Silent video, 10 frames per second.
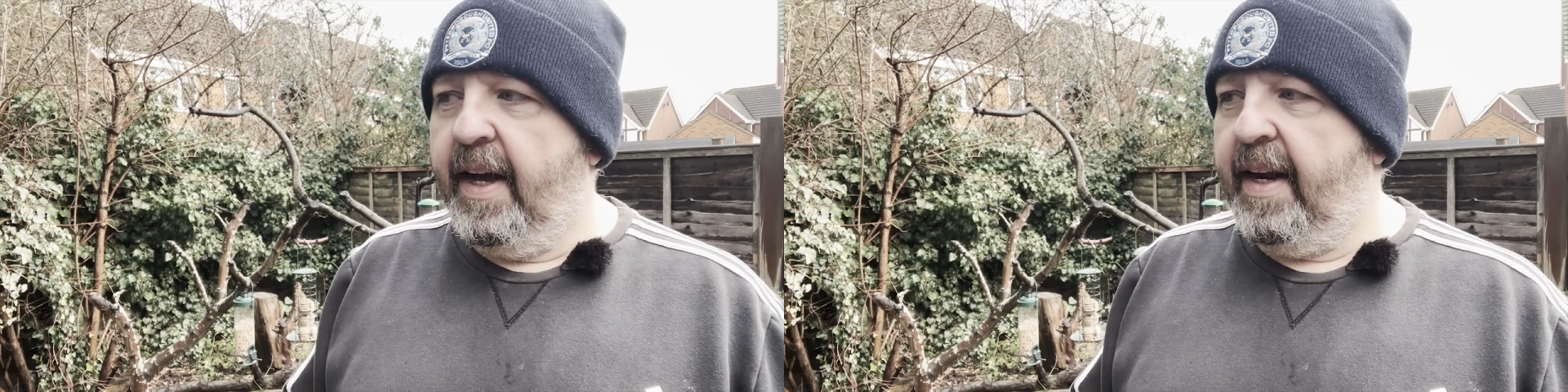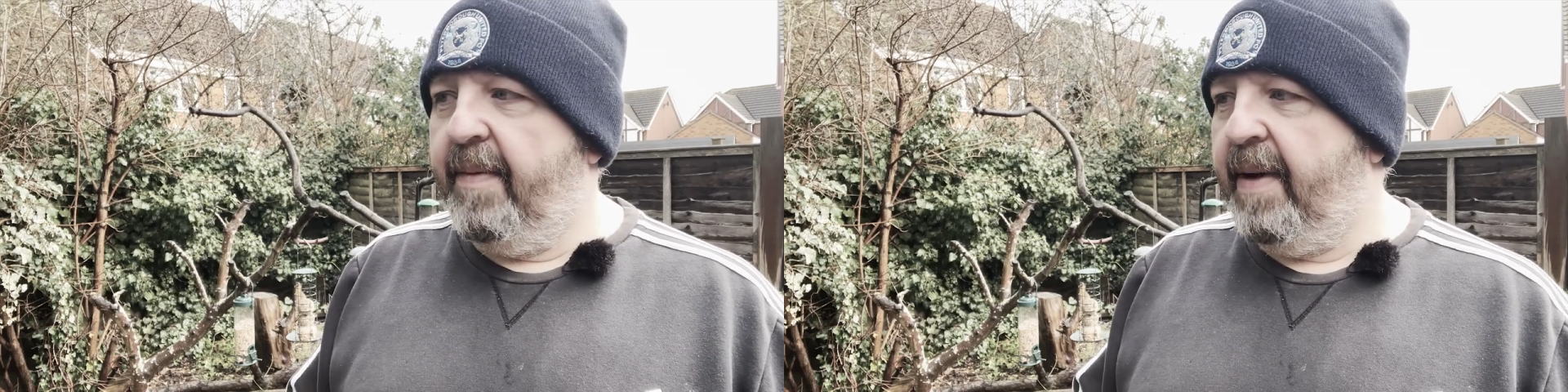
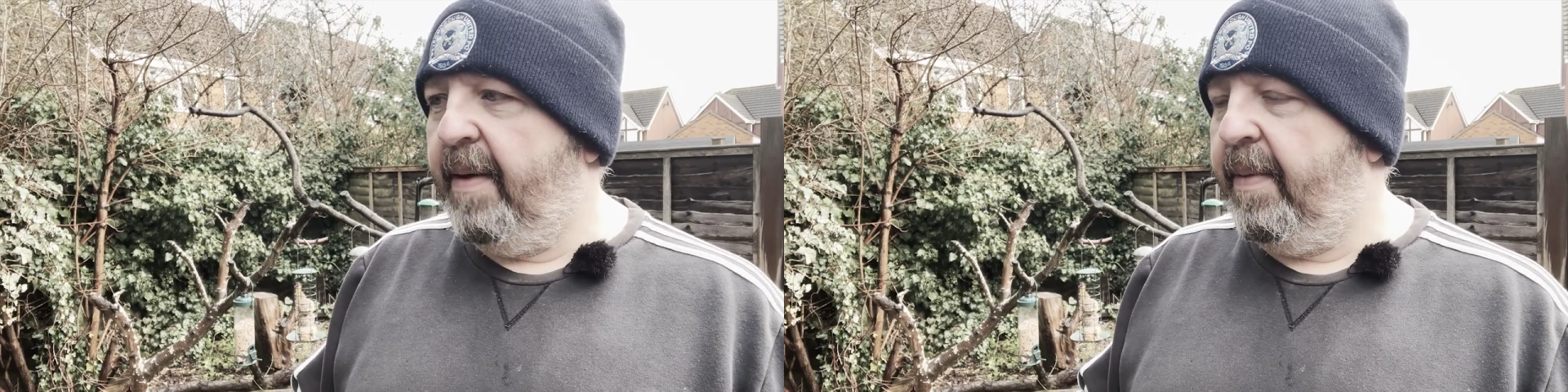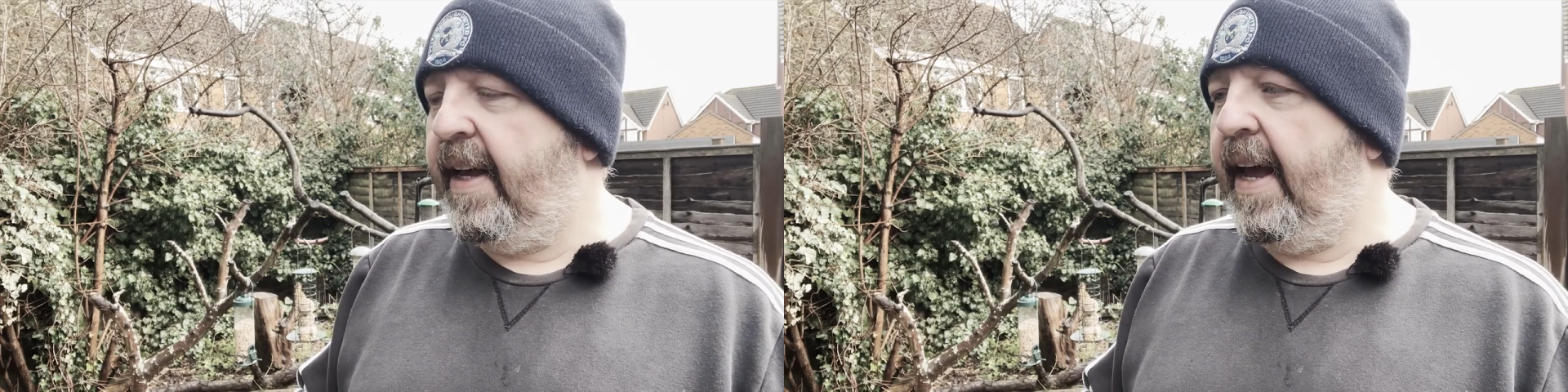and then
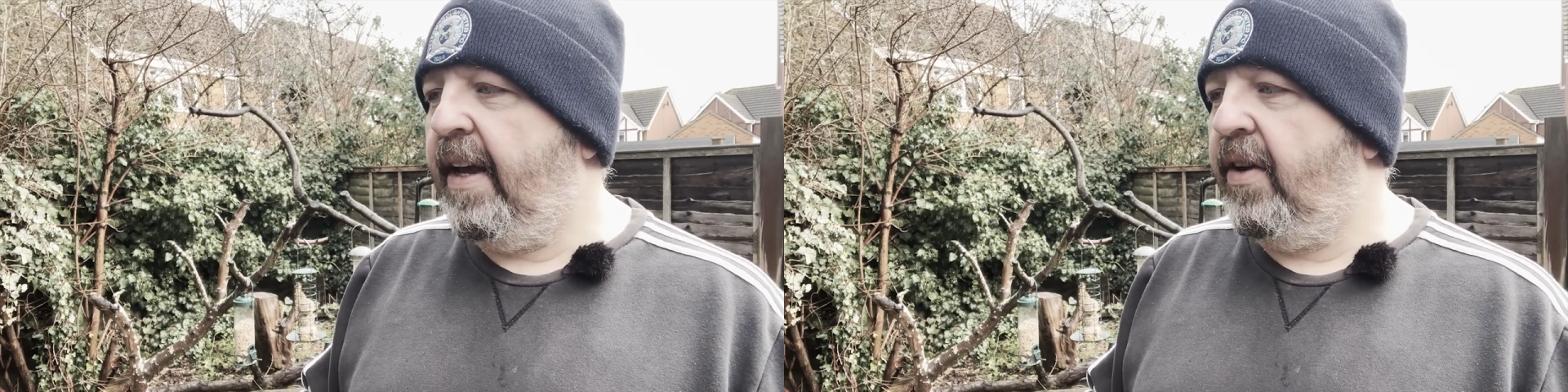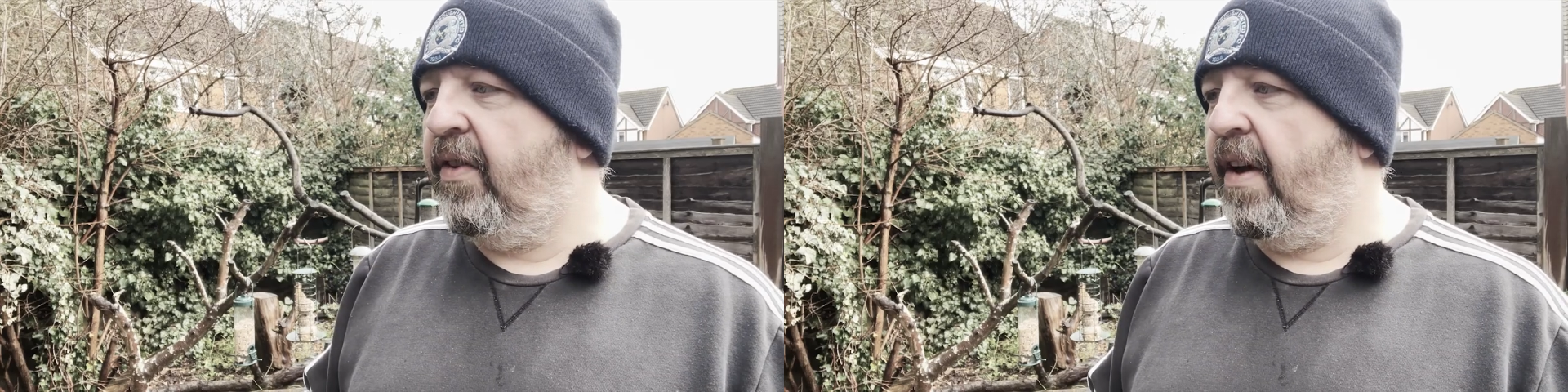maybe
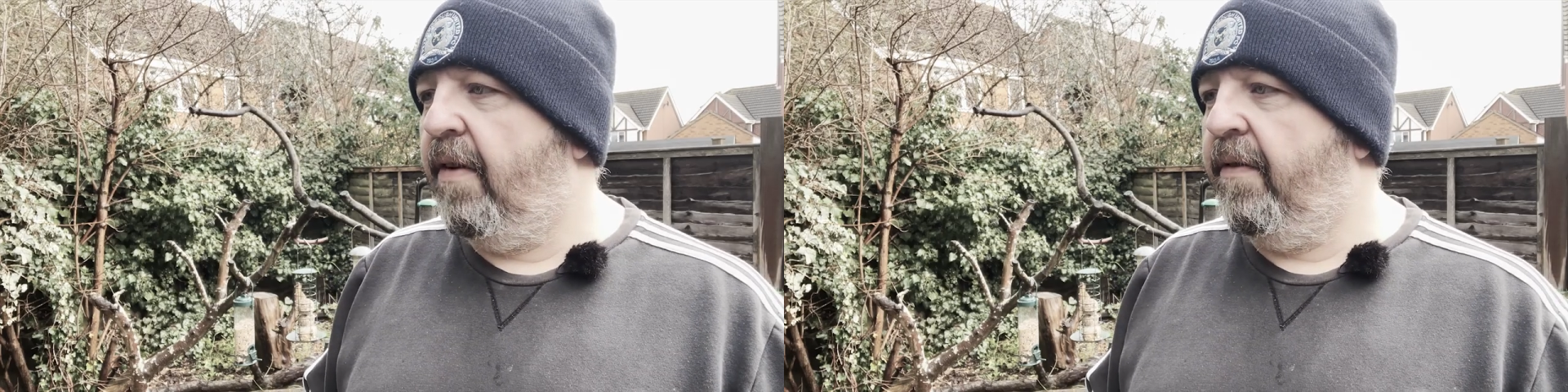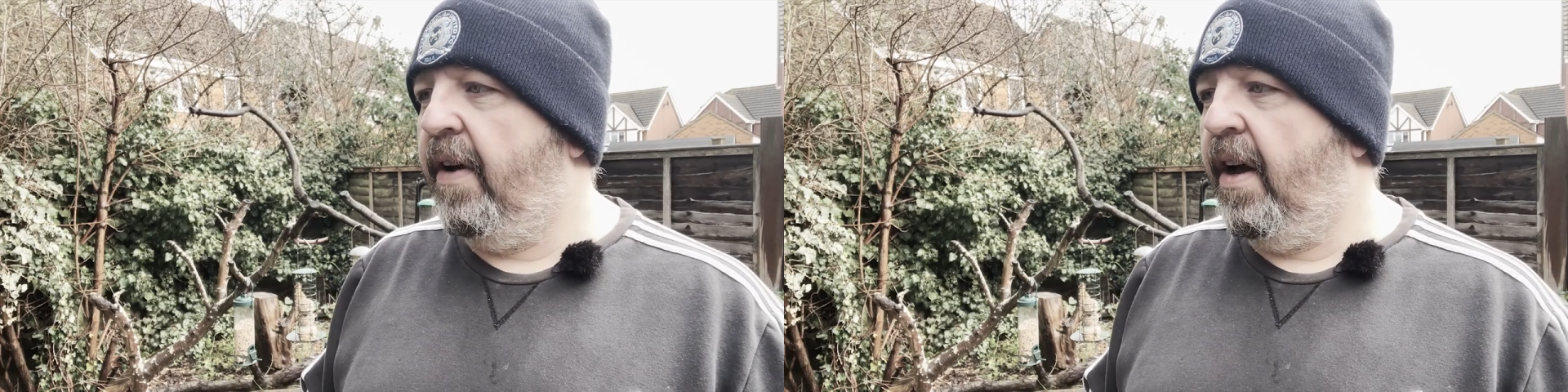get
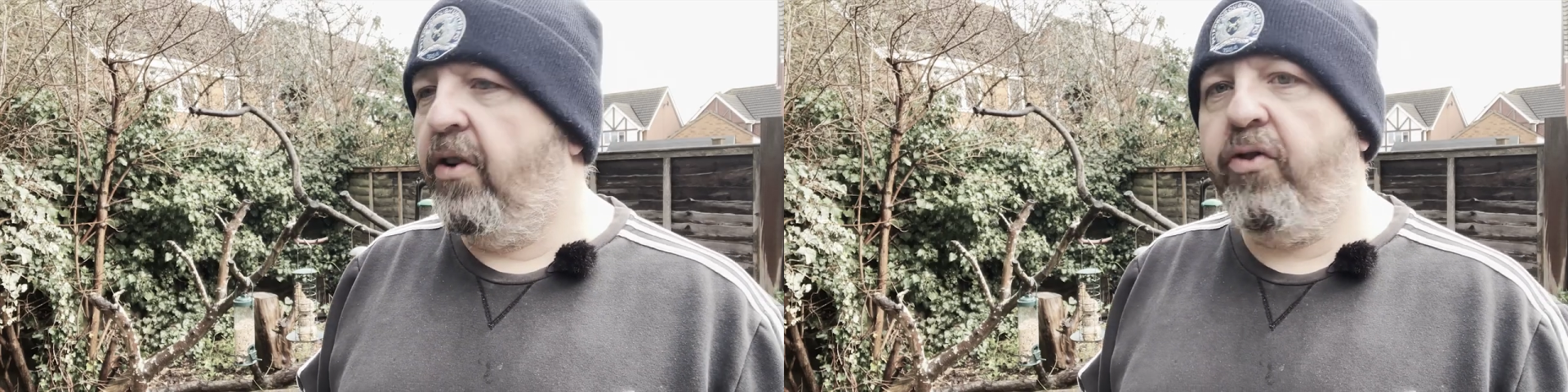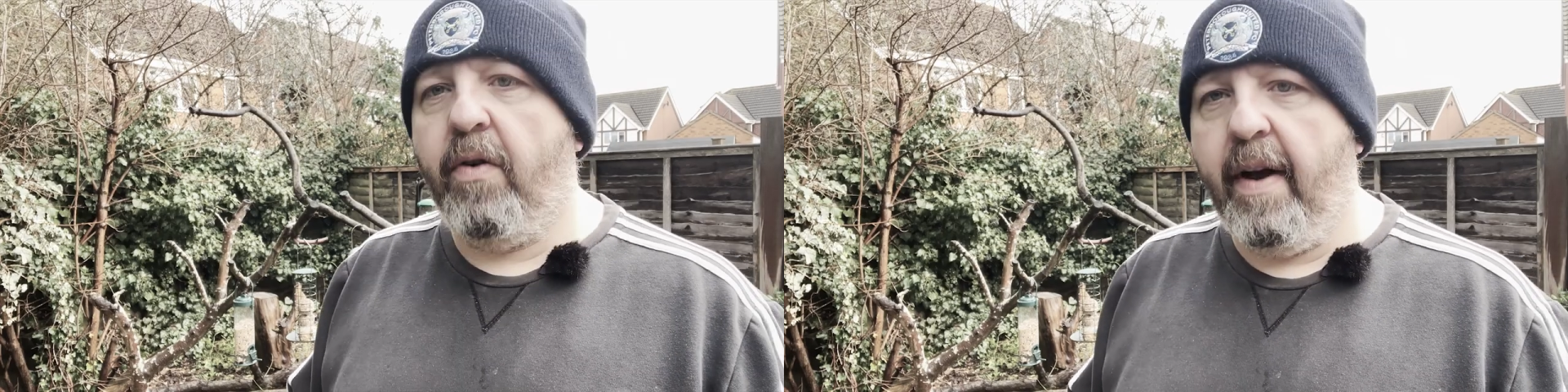yourself a,
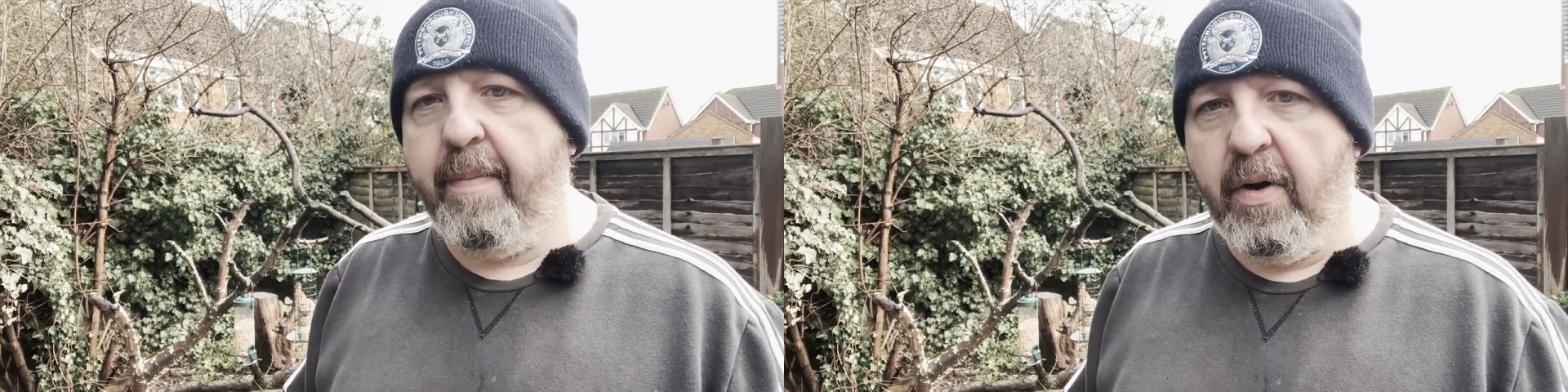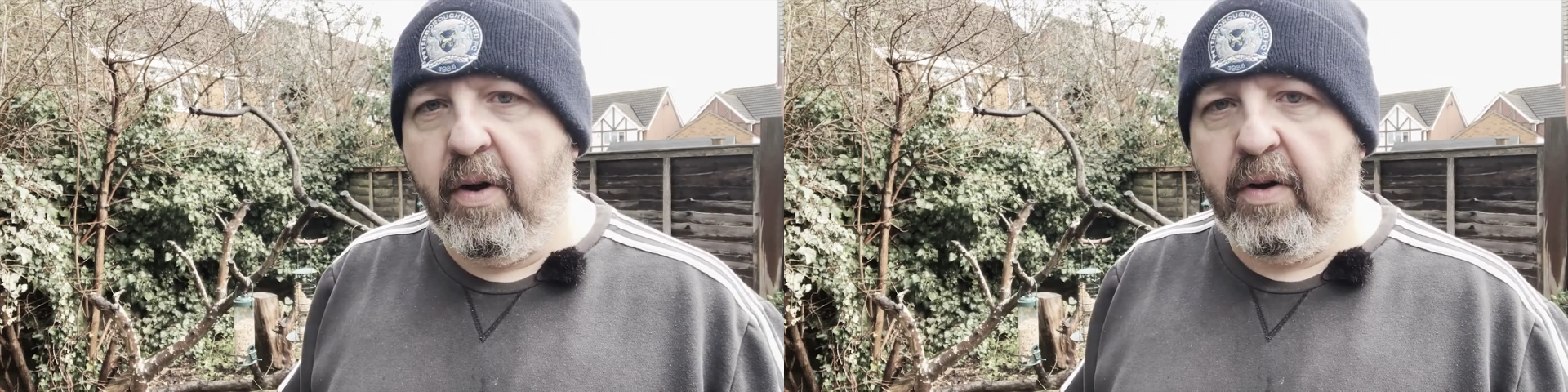a
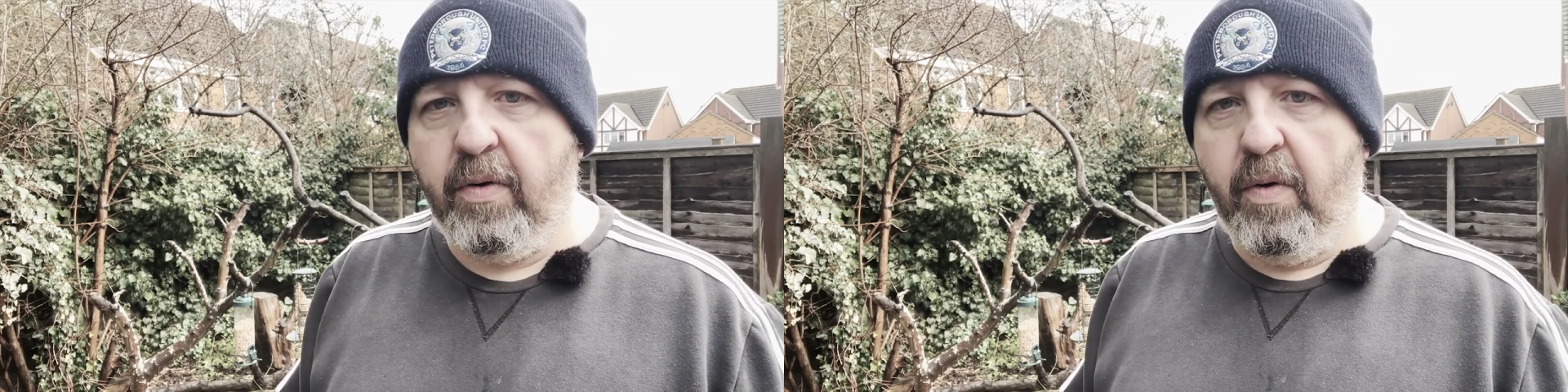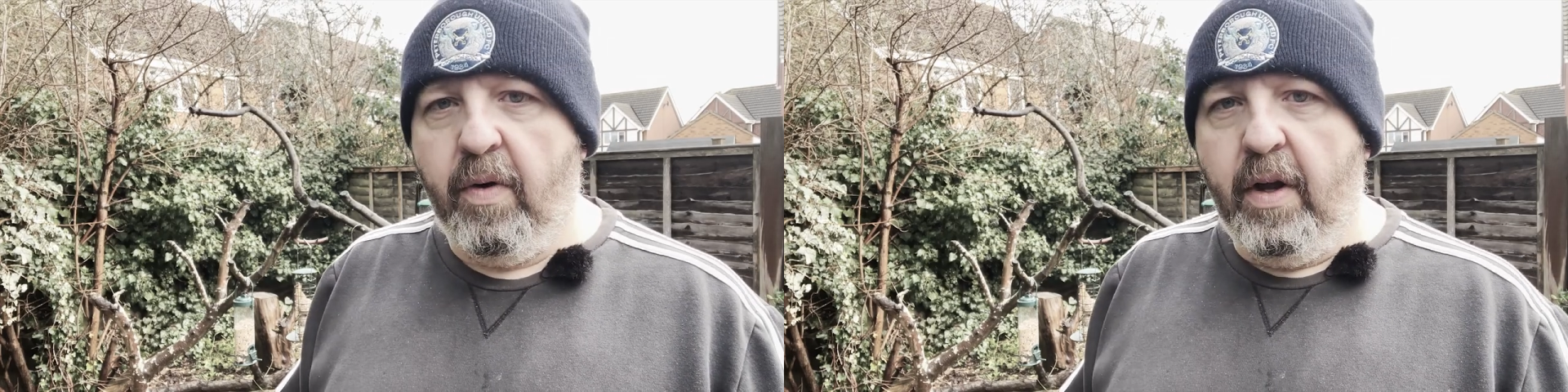tripod
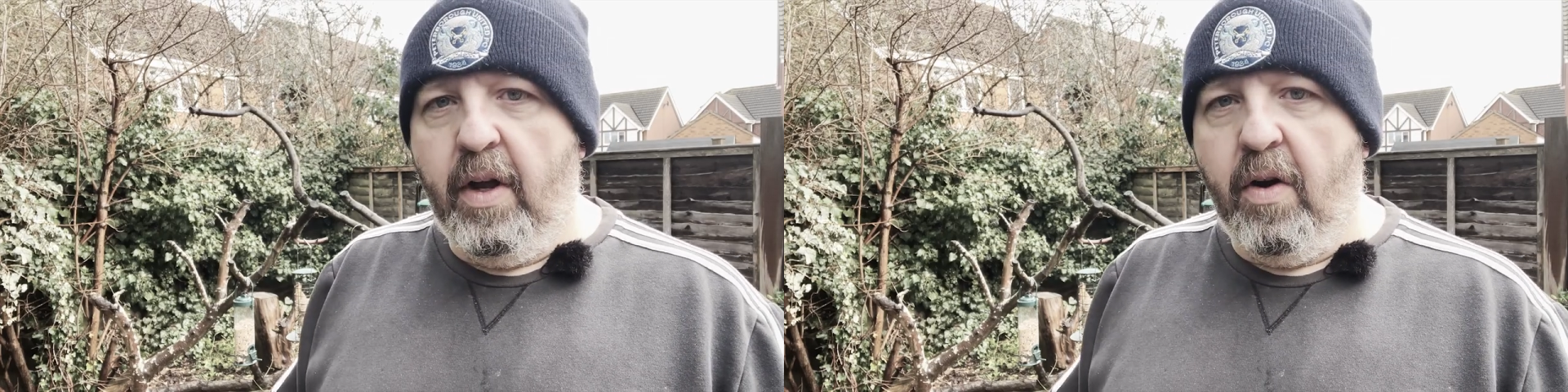or,